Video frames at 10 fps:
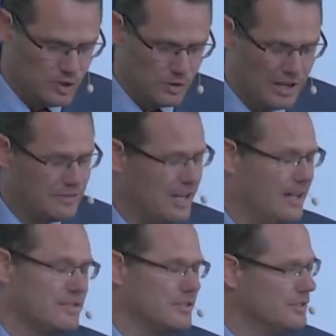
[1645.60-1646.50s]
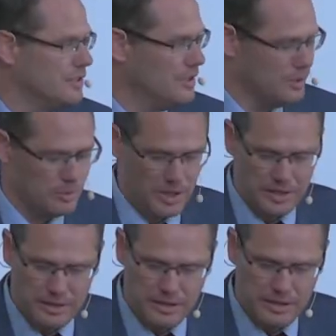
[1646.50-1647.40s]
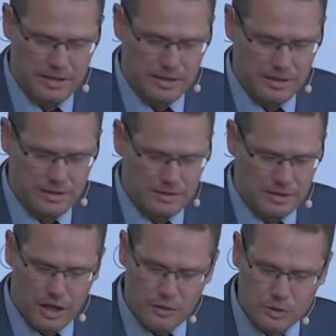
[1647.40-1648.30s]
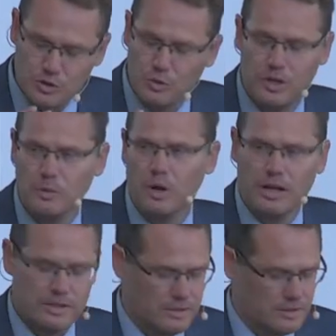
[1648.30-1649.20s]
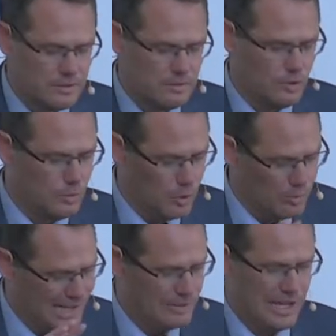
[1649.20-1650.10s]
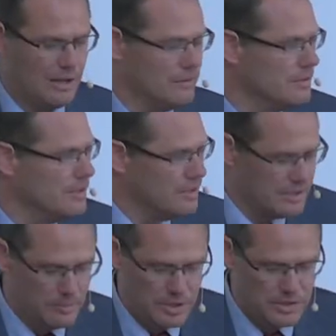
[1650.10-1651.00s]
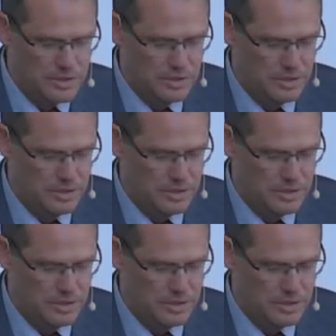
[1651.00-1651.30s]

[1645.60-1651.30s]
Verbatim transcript: We don't have to answer to you, but God will do what he wants. We won't bow down to this image.